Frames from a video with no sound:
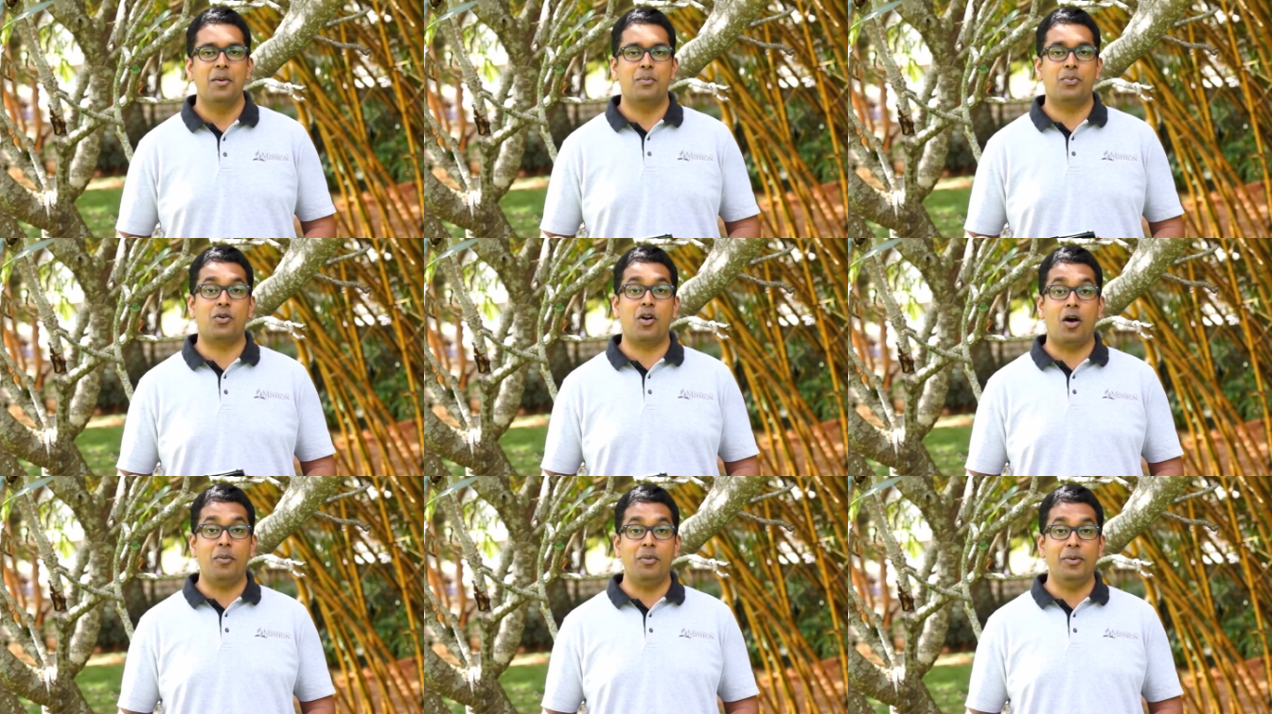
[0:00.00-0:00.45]

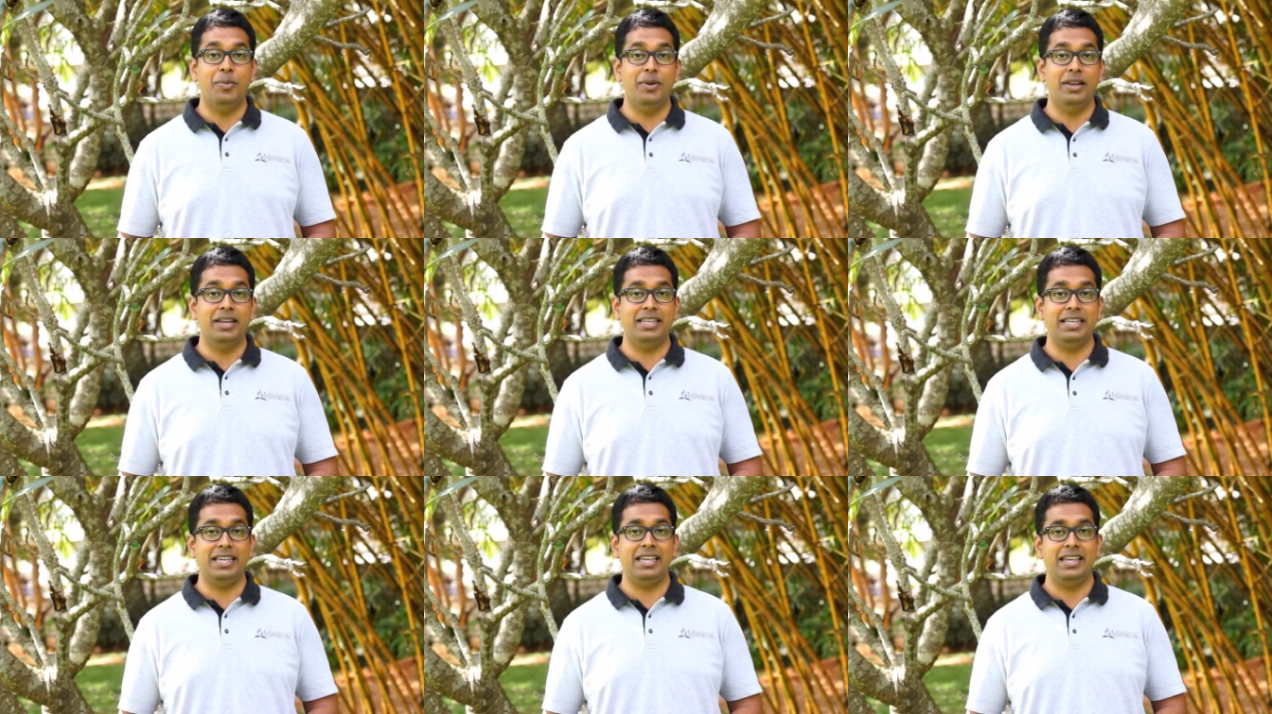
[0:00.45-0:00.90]

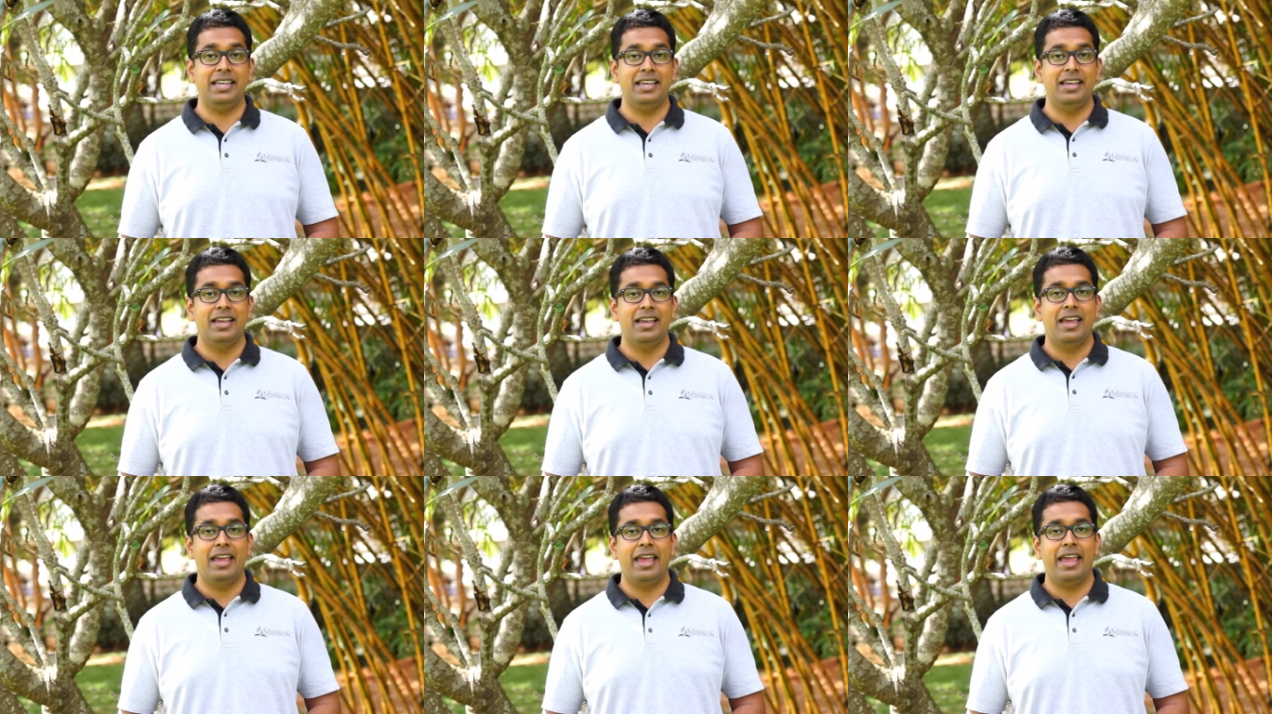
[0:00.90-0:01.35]
Probability
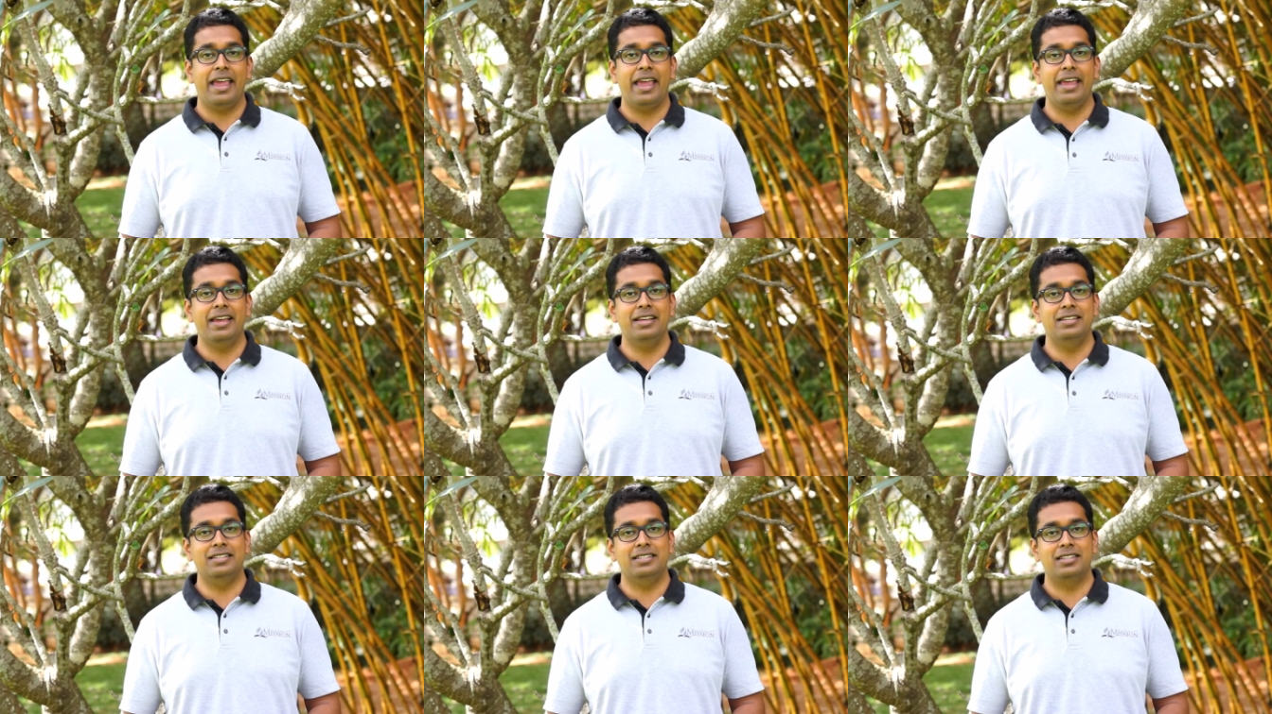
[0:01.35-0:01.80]

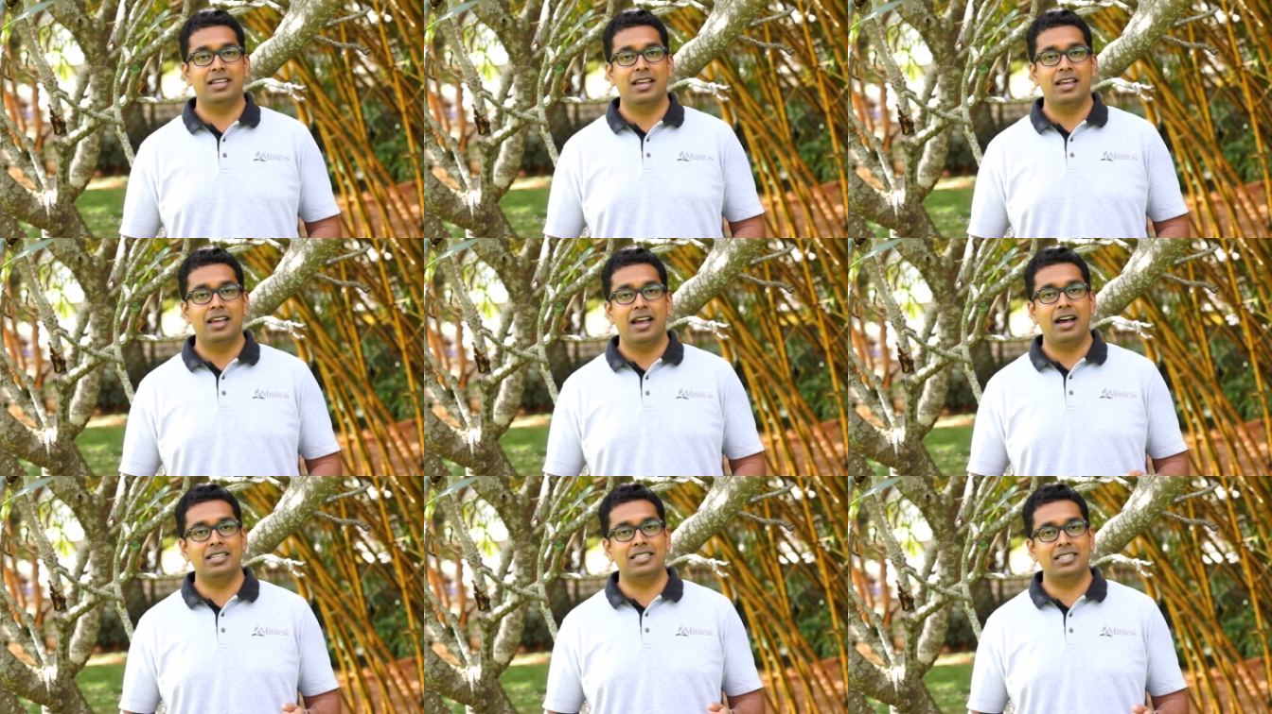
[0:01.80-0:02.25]
is
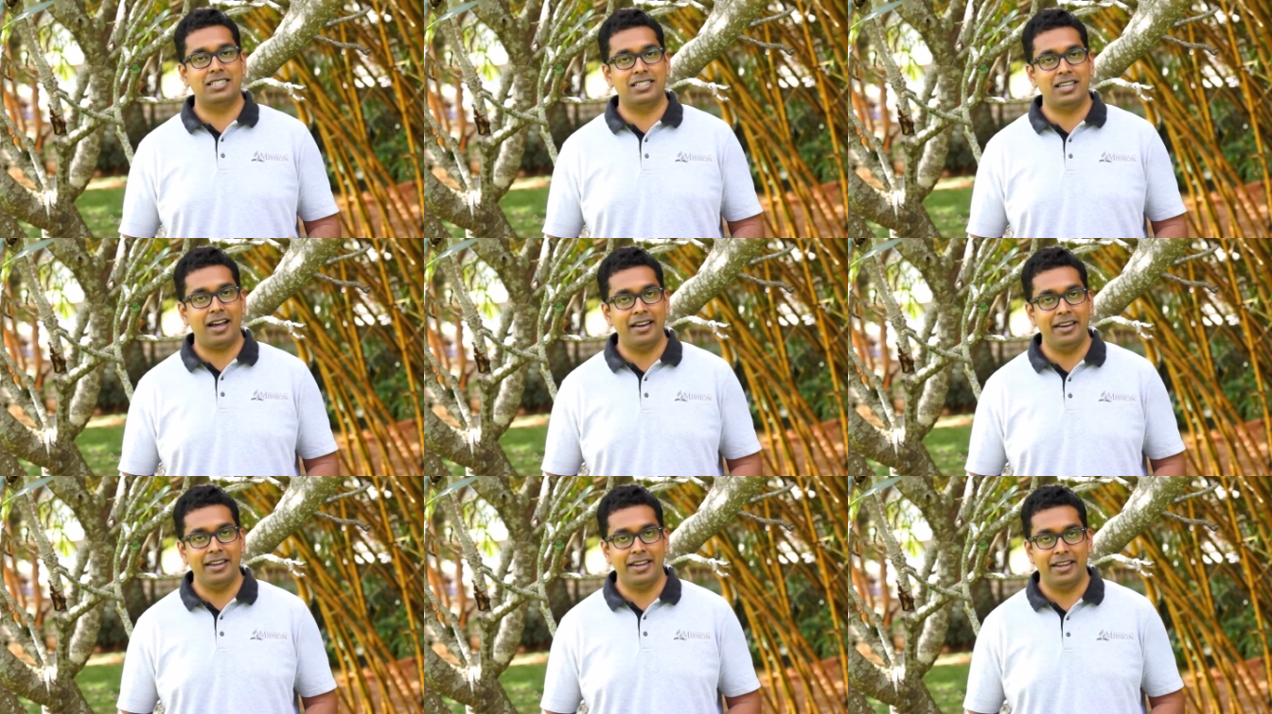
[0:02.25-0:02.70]
a
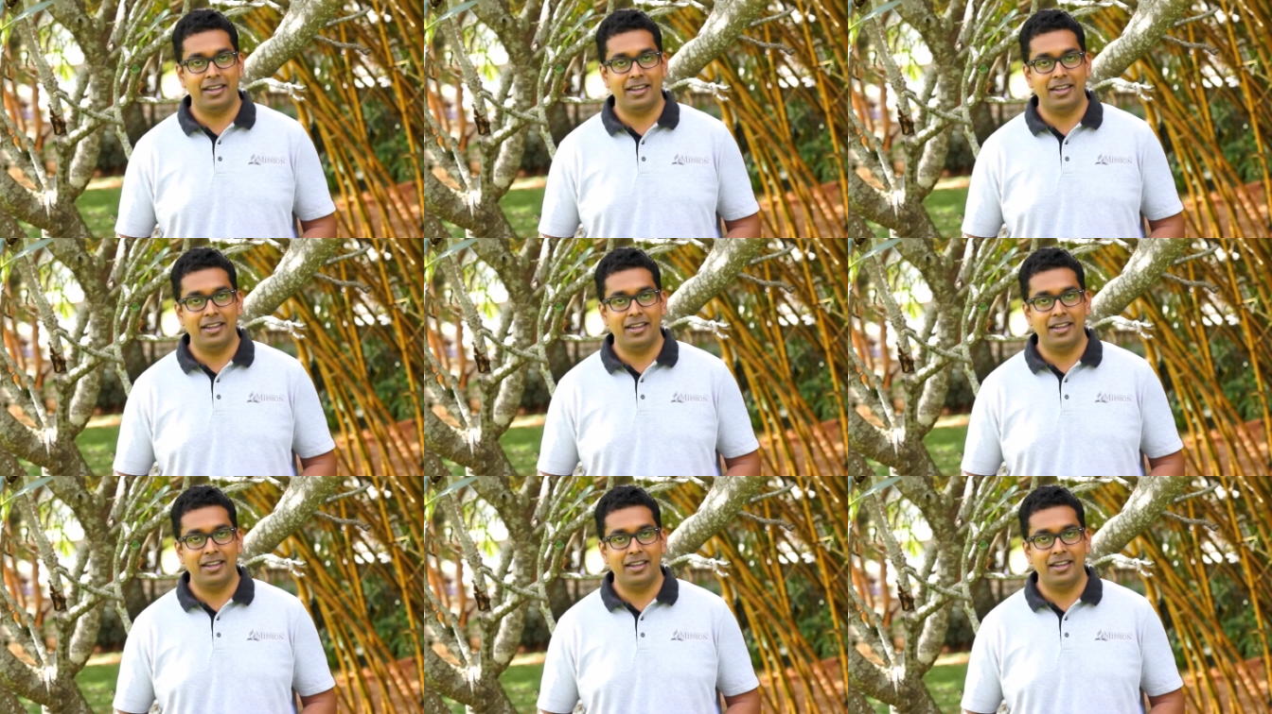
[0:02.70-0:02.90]
study